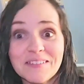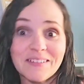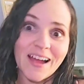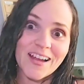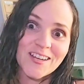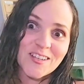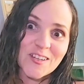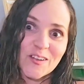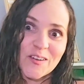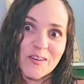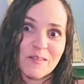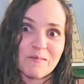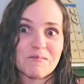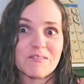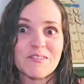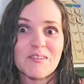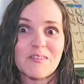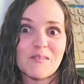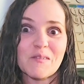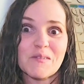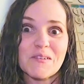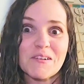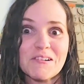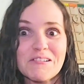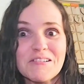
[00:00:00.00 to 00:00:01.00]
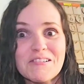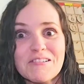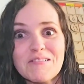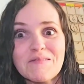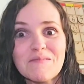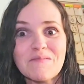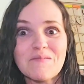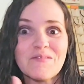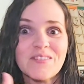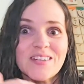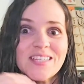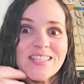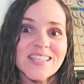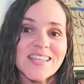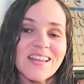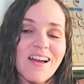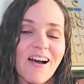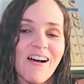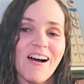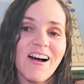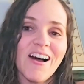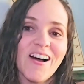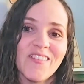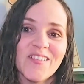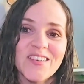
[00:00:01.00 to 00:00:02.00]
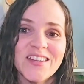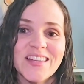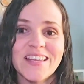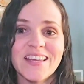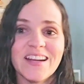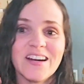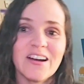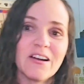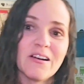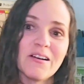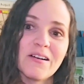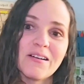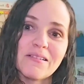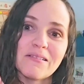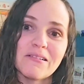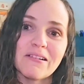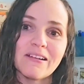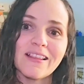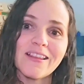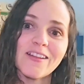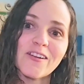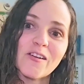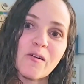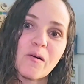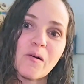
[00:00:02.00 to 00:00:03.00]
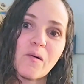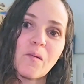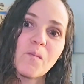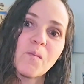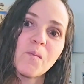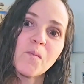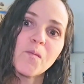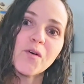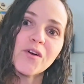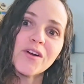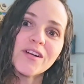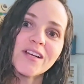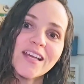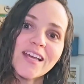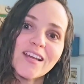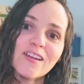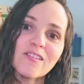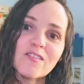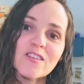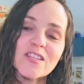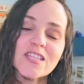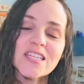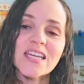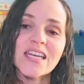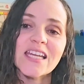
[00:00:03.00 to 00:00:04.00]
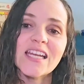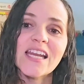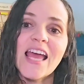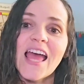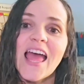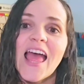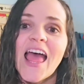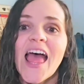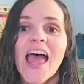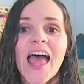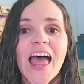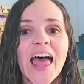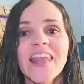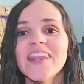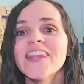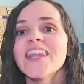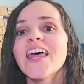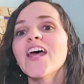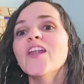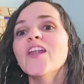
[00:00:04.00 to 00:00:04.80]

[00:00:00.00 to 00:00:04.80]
I took them to the room. We did our little morning routine, and